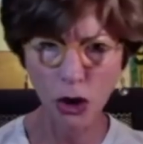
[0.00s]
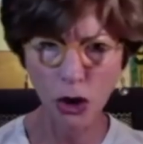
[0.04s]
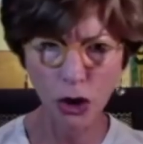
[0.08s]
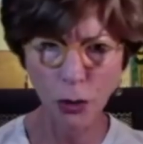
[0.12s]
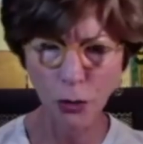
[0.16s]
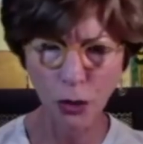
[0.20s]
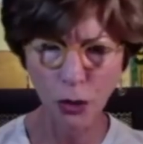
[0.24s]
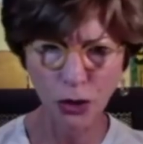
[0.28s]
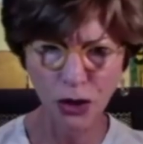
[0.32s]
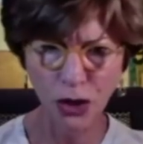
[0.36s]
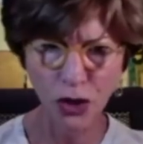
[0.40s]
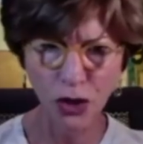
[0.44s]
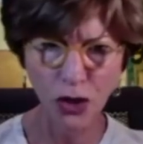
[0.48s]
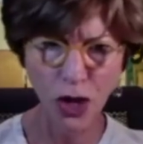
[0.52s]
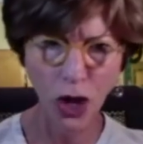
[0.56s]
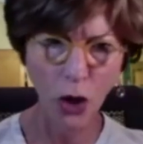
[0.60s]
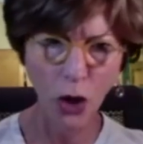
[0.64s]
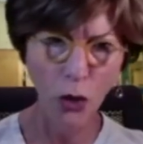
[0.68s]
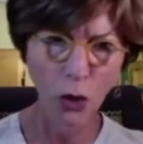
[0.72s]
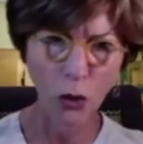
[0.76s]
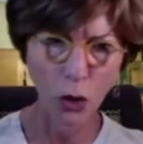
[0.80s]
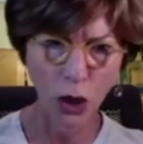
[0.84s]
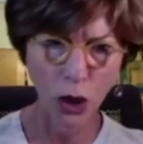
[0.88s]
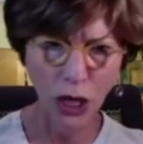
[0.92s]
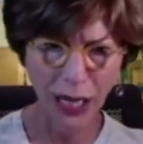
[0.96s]
perishables in
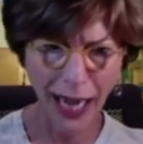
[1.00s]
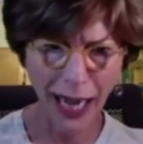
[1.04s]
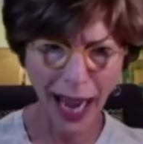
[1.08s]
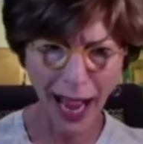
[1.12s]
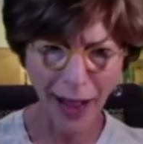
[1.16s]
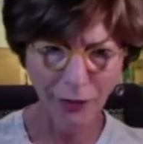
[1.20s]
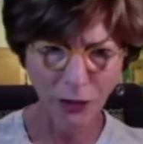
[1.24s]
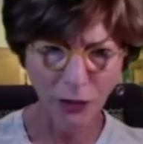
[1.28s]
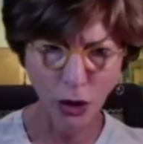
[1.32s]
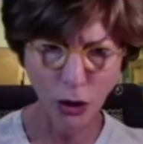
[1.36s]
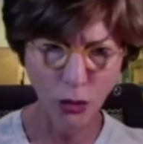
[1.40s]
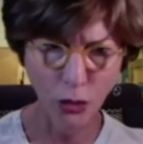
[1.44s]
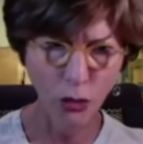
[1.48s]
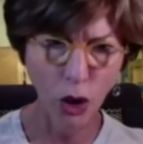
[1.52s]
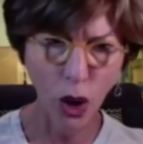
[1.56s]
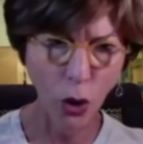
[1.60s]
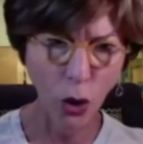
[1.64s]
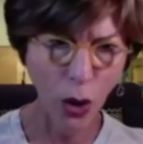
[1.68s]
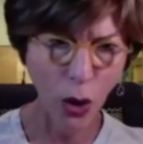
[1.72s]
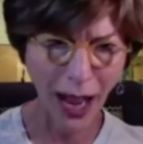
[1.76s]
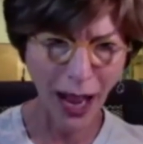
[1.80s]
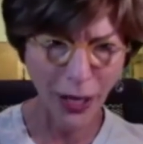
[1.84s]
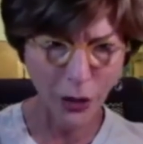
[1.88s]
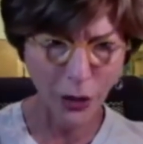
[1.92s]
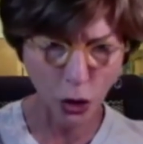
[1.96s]
there and we're going to have to
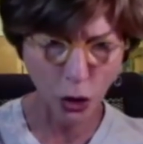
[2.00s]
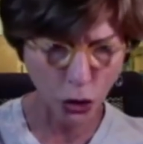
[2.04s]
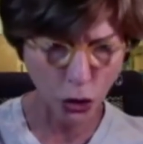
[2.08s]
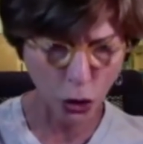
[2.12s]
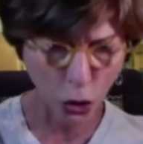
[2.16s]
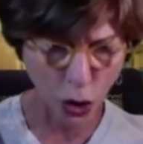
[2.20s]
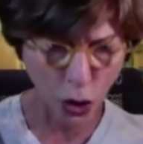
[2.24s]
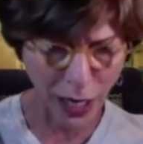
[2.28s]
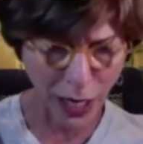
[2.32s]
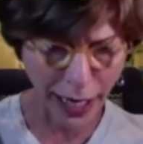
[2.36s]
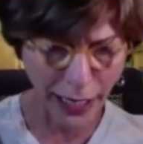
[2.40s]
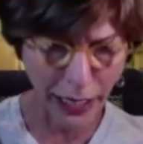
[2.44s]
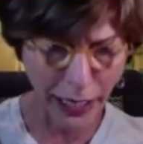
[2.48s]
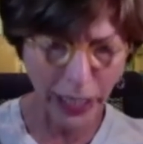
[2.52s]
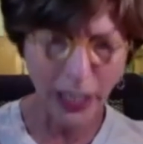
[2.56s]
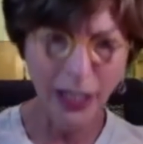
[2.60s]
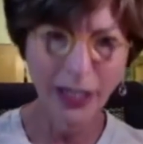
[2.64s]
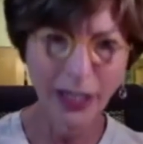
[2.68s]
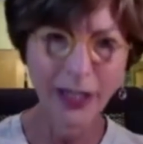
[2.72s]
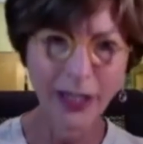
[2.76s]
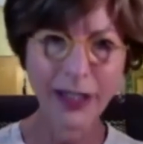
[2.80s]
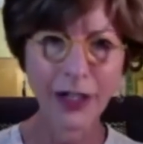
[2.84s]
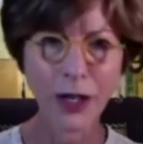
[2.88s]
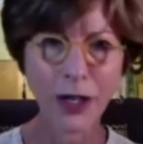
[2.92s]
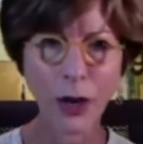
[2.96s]
throw out your drink.
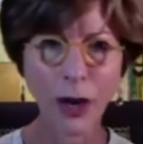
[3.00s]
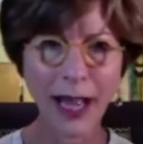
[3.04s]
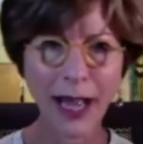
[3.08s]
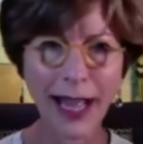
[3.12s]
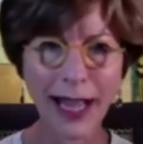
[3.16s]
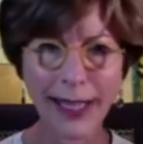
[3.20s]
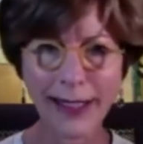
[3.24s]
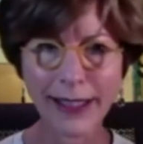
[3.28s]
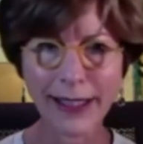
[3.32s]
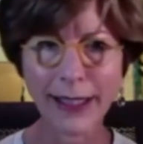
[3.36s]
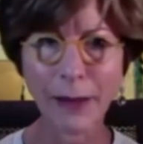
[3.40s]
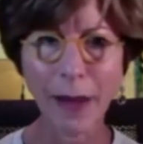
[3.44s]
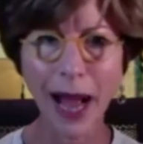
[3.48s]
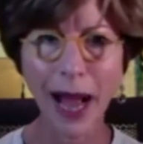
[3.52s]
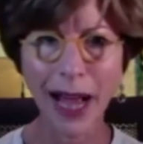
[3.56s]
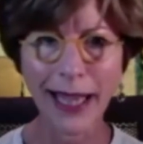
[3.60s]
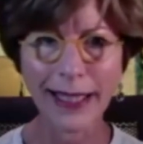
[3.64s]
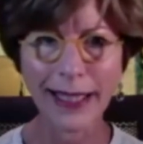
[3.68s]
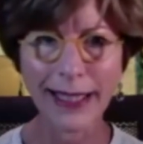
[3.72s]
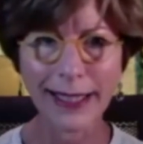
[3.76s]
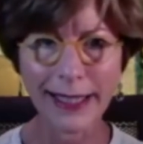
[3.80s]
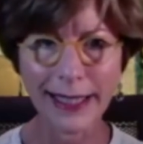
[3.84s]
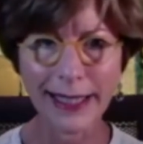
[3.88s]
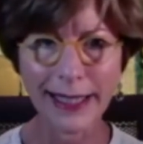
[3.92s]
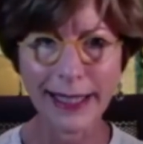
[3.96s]
You know, I had some
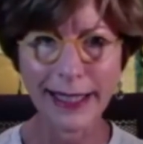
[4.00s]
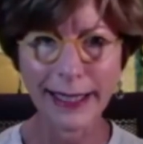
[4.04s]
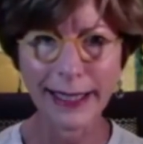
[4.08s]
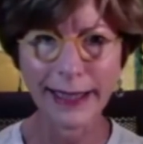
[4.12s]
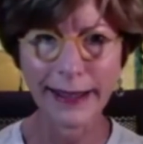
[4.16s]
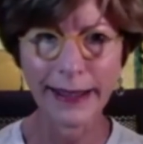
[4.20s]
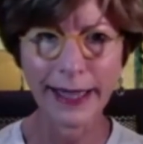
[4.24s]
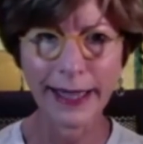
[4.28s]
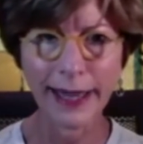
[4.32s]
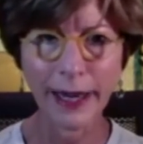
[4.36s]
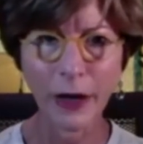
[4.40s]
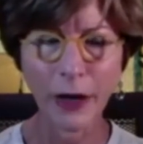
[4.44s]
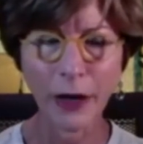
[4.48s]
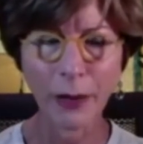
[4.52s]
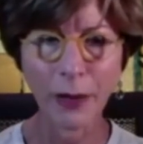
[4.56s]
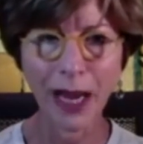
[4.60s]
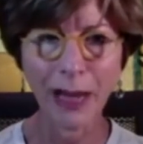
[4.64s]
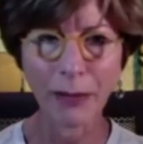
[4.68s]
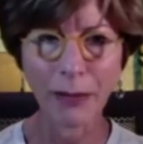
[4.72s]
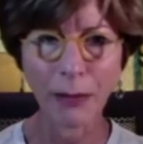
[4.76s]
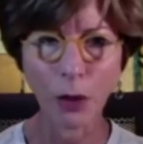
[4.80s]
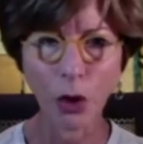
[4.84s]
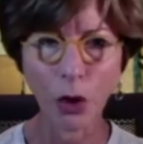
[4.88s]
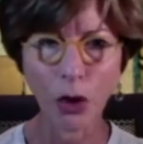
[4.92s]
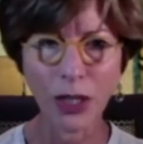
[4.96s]
iced tea in there in
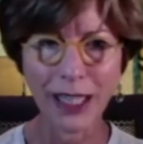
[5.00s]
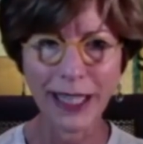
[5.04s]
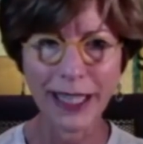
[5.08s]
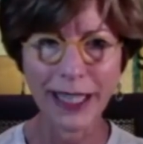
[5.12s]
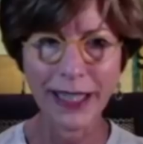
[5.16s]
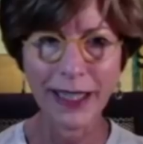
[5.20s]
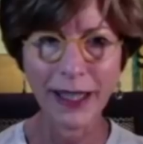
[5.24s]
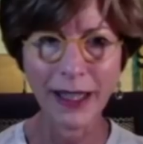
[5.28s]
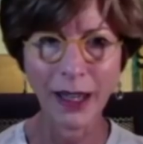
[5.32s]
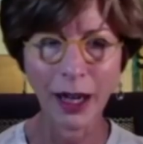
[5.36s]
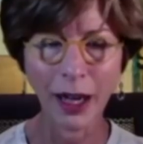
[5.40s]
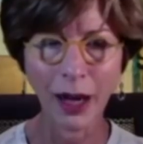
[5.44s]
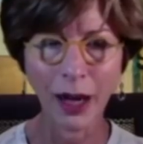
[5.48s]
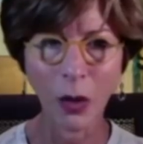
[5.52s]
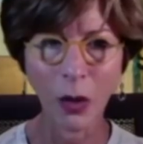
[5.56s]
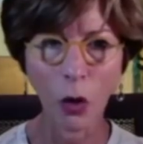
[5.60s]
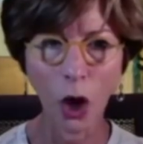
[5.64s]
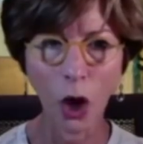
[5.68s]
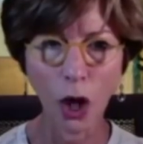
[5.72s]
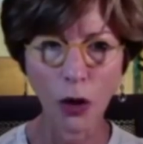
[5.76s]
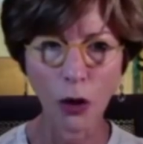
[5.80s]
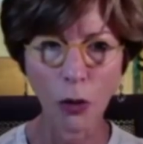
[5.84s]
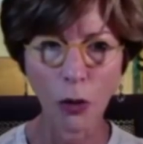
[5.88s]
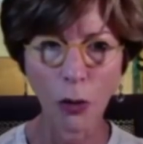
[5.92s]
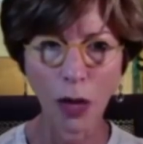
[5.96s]
my Bernie
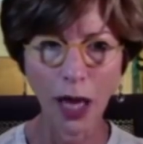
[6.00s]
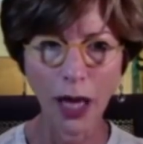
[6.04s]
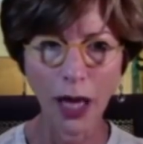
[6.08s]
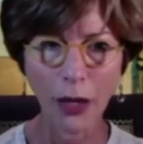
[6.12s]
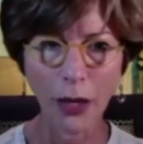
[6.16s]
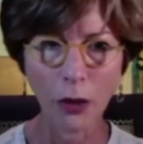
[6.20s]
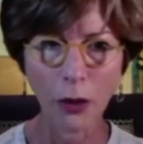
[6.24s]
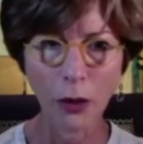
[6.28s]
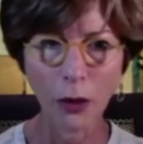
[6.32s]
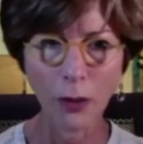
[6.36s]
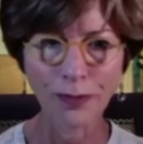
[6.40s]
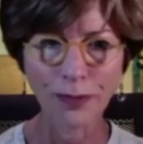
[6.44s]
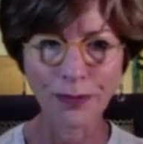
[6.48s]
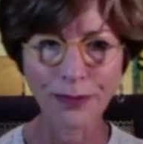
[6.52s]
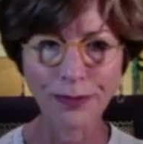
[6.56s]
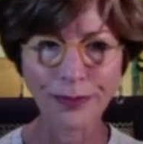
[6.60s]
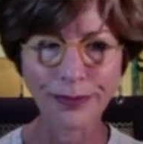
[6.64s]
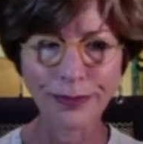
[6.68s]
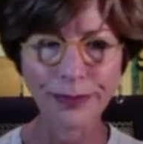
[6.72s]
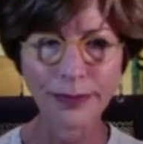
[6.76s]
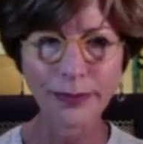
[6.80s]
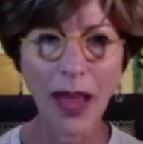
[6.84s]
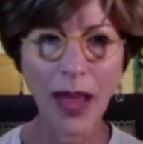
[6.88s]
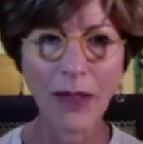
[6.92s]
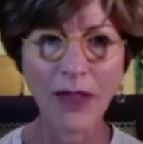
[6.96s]
water bottle.
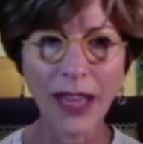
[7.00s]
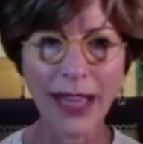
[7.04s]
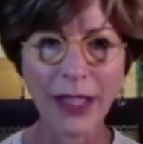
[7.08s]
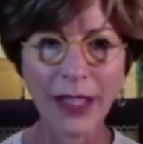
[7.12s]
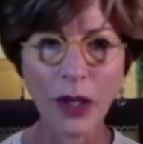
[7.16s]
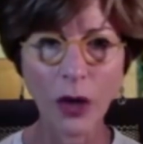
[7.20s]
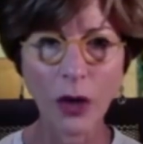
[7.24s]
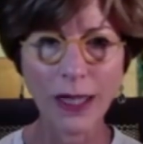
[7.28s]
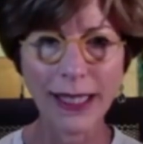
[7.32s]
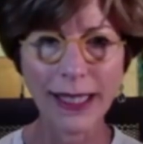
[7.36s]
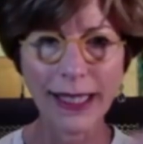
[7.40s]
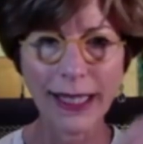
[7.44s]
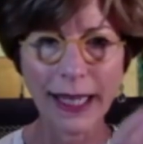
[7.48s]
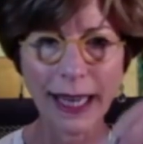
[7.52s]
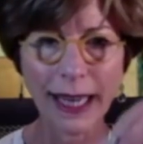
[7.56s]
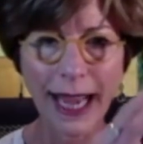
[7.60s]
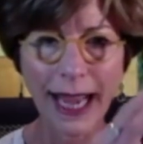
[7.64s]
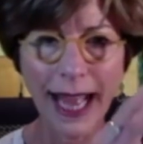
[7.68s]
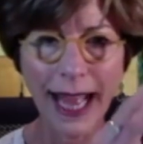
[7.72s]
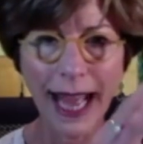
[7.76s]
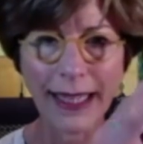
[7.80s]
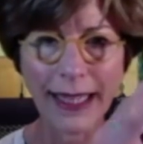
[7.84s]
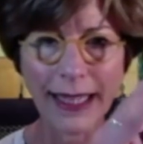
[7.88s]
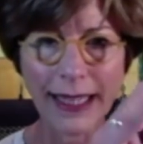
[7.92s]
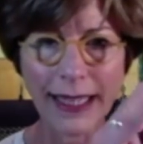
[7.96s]
Then they noticed that
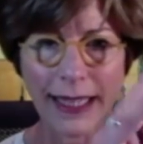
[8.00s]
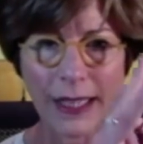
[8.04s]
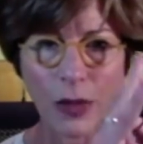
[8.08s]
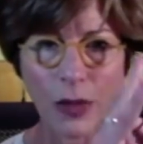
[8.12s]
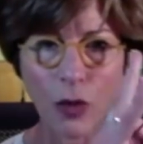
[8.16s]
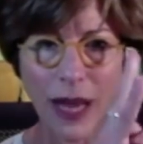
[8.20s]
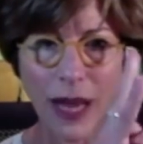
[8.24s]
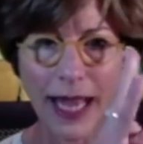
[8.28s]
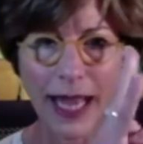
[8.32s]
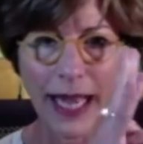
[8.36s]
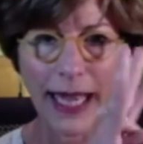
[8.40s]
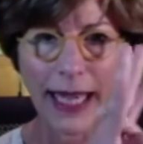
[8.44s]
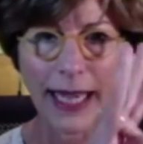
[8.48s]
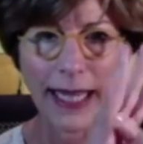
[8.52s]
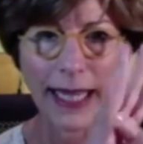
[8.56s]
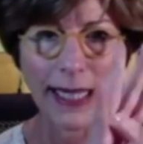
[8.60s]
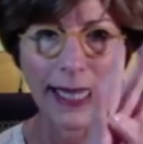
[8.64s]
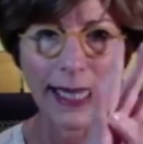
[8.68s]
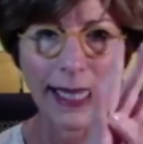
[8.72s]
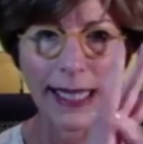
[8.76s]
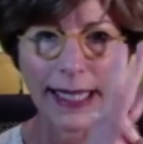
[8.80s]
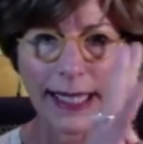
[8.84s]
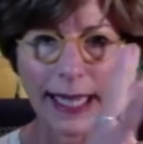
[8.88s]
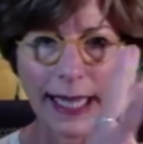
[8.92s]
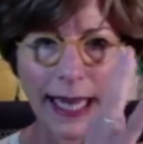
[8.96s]
I had this ring
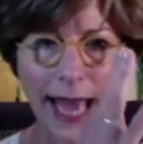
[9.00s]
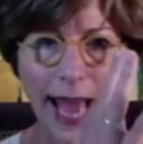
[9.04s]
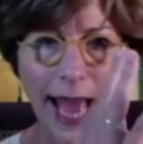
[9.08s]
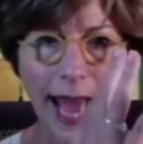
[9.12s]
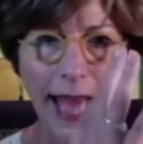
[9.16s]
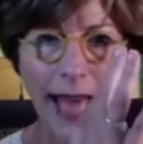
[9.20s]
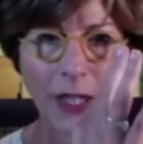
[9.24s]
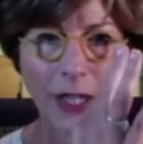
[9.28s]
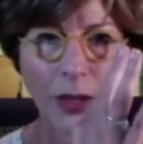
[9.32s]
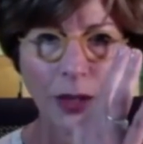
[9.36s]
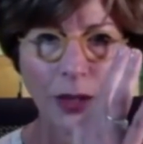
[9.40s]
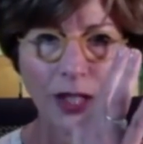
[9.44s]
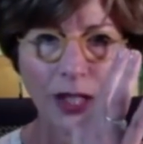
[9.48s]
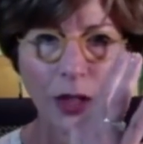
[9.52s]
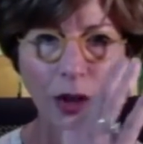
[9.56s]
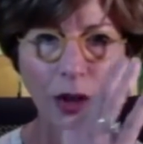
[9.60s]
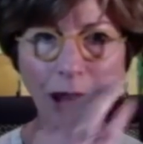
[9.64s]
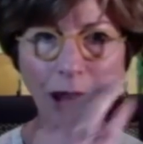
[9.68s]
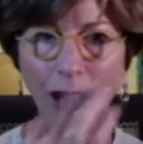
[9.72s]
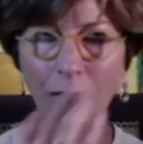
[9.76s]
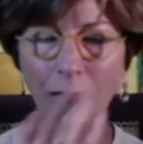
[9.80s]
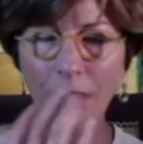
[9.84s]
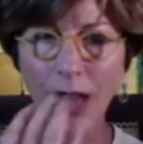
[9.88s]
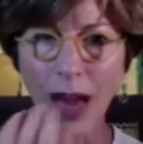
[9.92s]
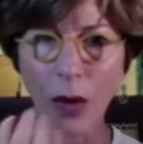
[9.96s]
and they said, how do you
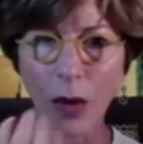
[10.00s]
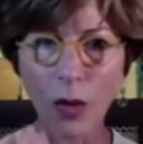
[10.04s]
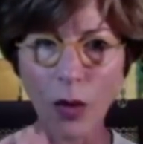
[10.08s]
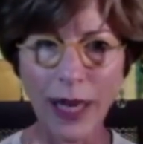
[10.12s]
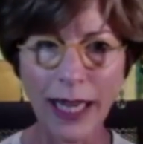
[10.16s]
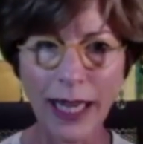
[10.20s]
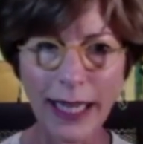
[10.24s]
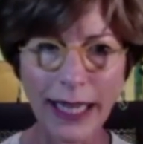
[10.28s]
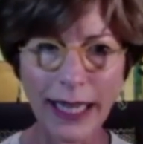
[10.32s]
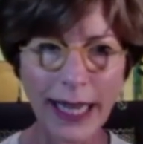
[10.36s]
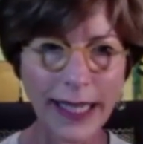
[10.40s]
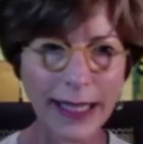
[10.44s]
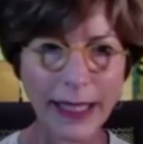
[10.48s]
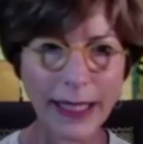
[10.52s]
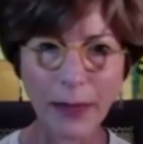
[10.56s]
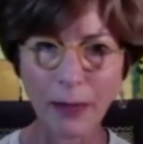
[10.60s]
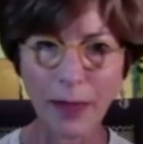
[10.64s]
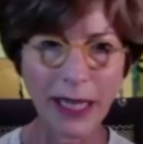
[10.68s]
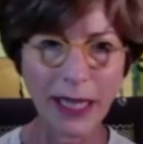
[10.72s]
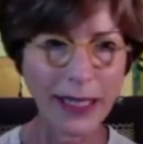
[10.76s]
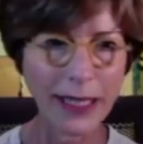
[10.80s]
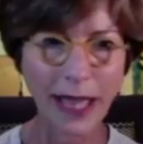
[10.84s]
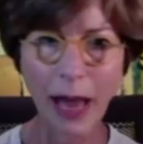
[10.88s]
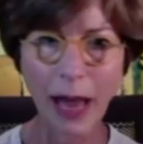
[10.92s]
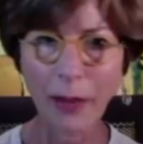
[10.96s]
still have that ring? And I
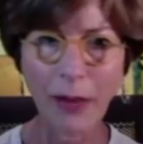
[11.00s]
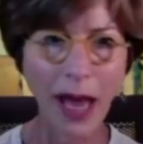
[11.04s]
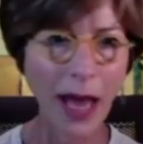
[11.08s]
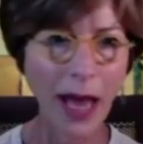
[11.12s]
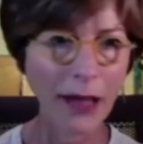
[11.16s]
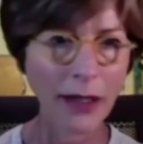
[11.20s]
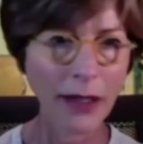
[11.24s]
said, because